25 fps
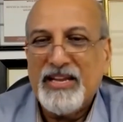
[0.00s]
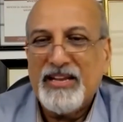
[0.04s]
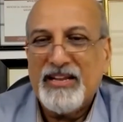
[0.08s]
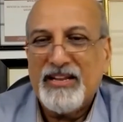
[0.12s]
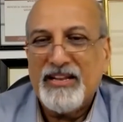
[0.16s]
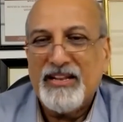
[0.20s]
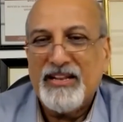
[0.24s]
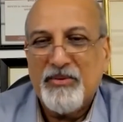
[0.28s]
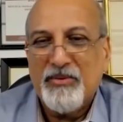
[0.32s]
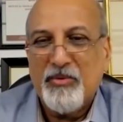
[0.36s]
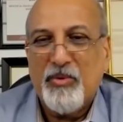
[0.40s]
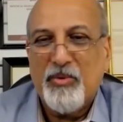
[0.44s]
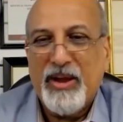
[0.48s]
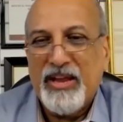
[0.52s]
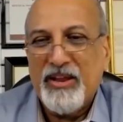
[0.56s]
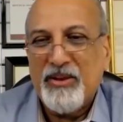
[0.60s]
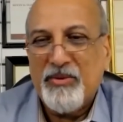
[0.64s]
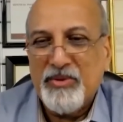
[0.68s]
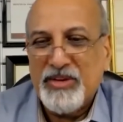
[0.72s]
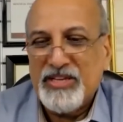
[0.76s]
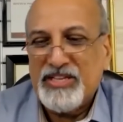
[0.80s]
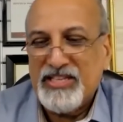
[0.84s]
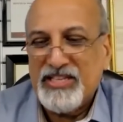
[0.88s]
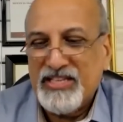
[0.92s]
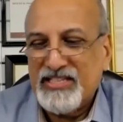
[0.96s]
and the way in
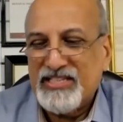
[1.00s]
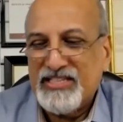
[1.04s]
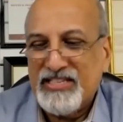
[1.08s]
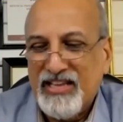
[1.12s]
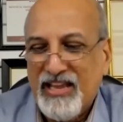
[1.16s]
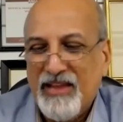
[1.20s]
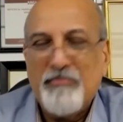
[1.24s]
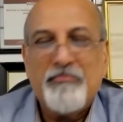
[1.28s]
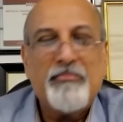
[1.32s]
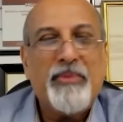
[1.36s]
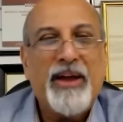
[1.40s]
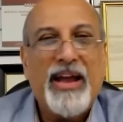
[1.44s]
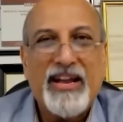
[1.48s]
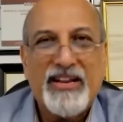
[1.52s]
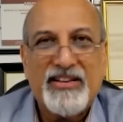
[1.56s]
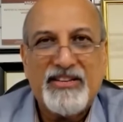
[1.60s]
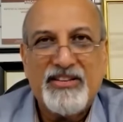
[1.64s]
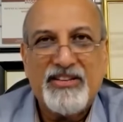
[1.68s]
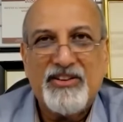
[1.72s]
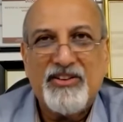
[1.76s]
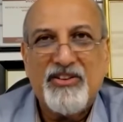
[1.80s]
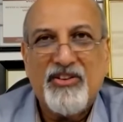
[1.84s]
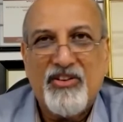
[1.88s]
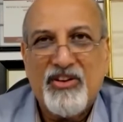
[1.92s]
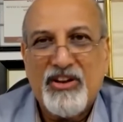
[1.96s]
which it's
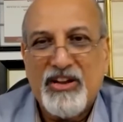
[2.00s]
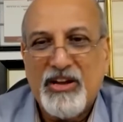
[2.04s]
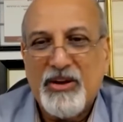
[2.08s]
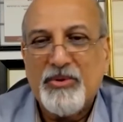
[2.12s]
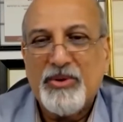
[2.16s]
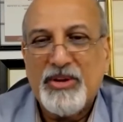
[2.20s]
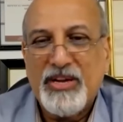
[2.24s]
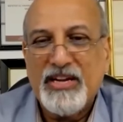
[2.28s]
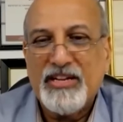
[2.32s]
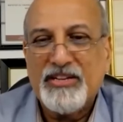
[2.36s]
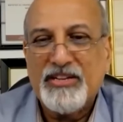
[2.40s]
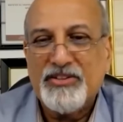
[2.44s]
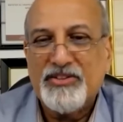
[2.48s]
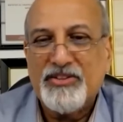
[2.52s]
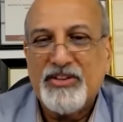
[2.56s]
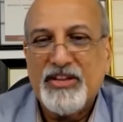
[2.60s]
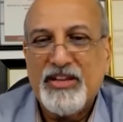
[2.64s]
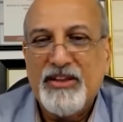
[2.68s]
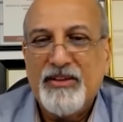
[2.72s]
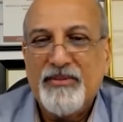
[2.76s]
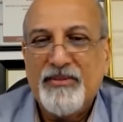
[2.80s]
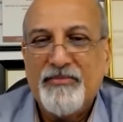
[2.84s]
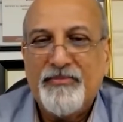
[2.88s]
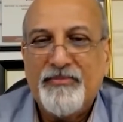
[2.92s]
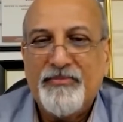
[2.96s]
impacted on our
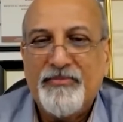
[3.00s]
country.